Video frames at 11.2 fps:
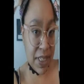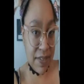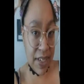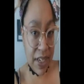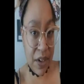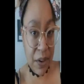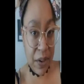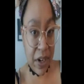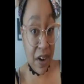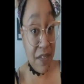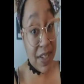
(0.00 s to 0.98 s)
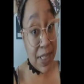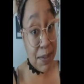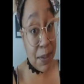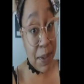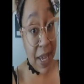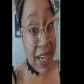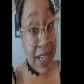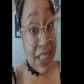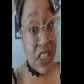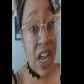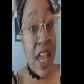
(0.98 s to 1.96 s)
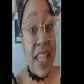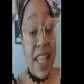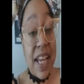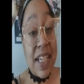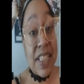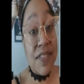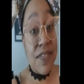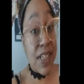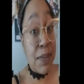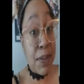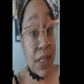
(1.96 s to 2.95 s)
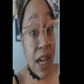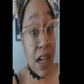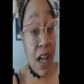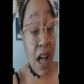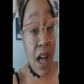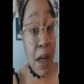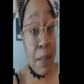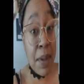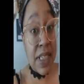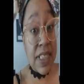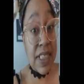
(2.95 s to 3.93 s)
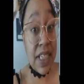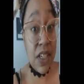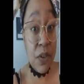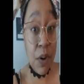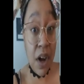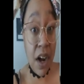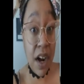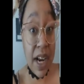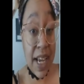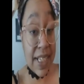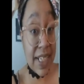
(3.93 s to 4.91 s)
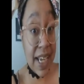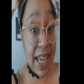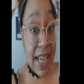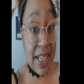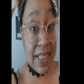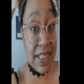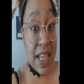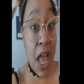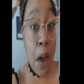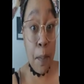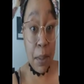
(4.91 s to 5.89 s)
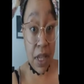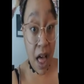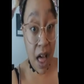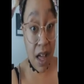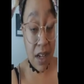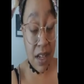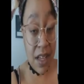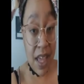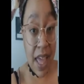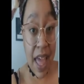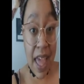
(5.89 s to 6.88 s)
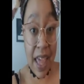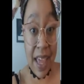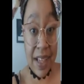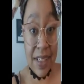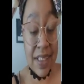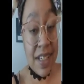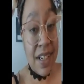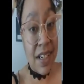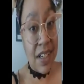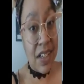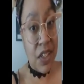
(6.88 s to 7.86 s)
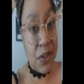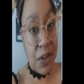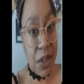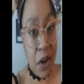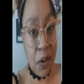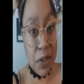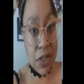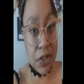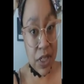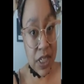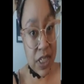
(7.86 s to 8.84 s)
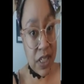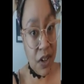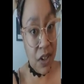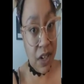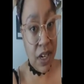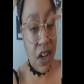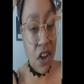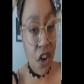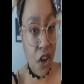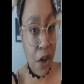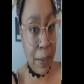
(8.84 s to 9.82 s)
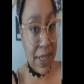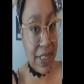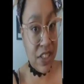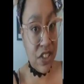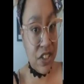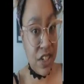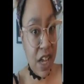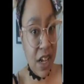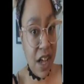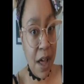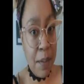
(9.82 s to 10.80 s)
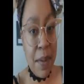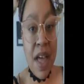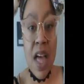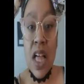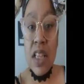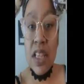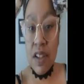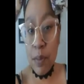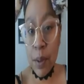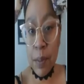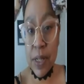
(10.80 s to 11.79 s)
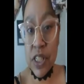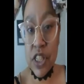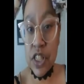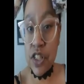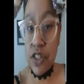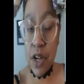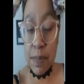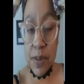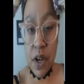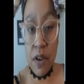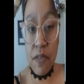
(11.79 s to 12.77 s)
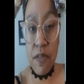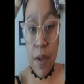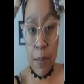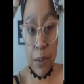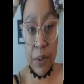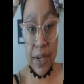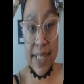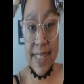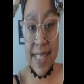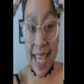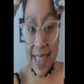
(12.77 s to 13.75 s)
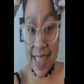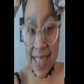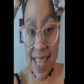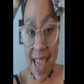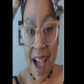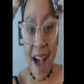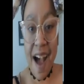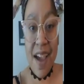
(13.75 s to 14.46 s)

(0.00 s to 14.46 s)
post this video on our Facebook page. That is facebook.com/CURSIS blog. And you can always reach us on callmysister.com. Love Probation just dropped on February 10th.